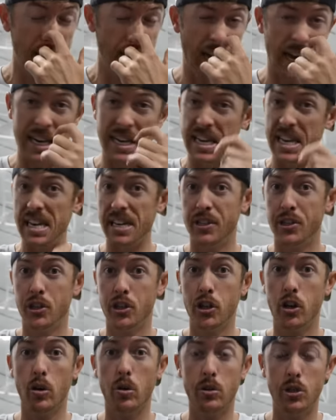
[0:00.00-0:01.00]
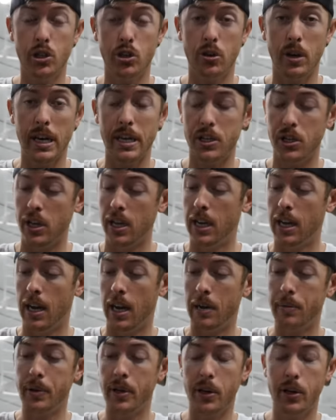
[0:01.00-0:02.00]
I need zero stretch,
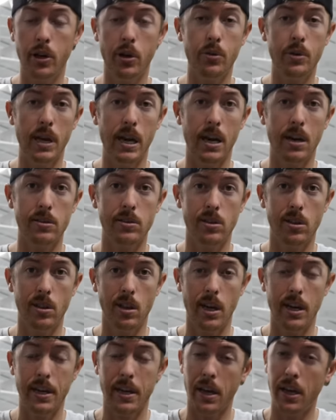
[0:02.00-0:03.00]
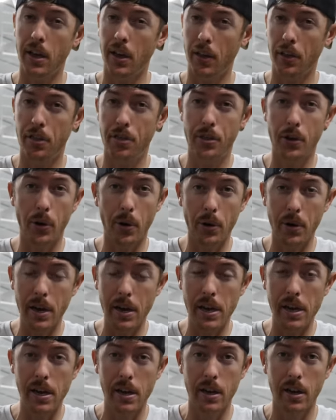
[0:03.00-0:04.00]
I'm gonna go down to like a
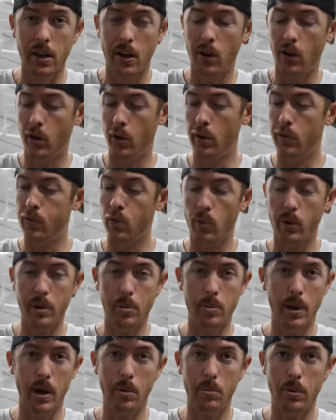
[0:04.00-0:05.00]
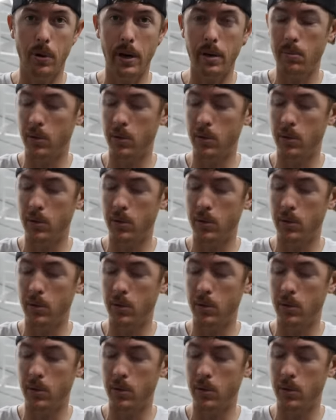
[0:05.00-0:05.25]
30 or a 40 pound braid.